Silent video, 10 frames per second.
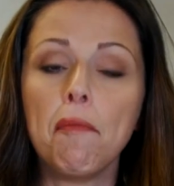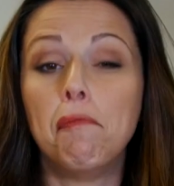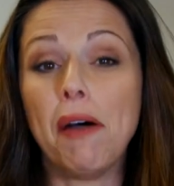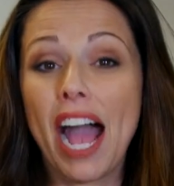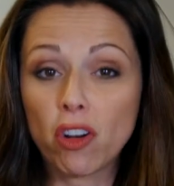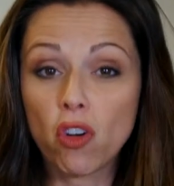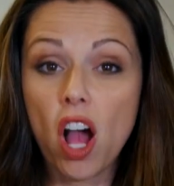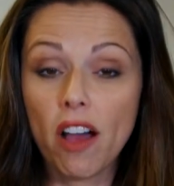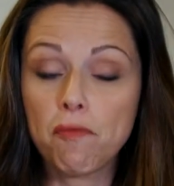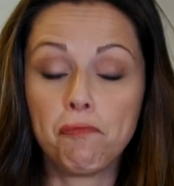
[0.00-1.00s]

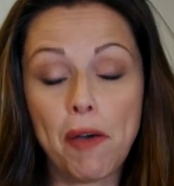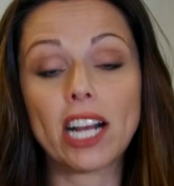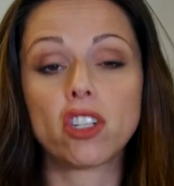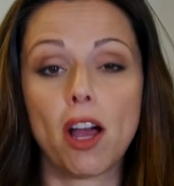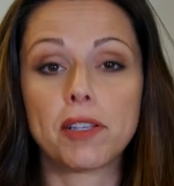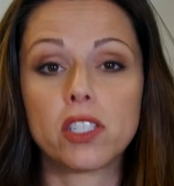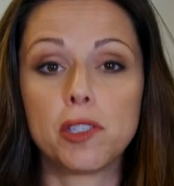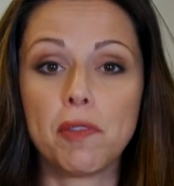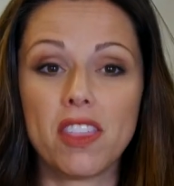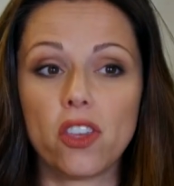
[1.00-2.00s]
backdrop,
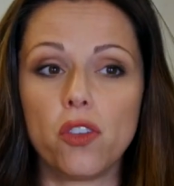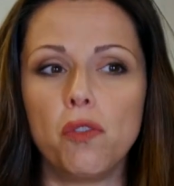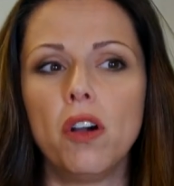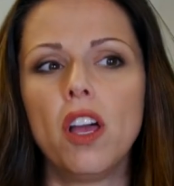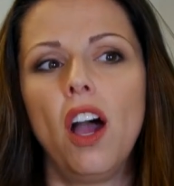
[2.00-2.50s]
that you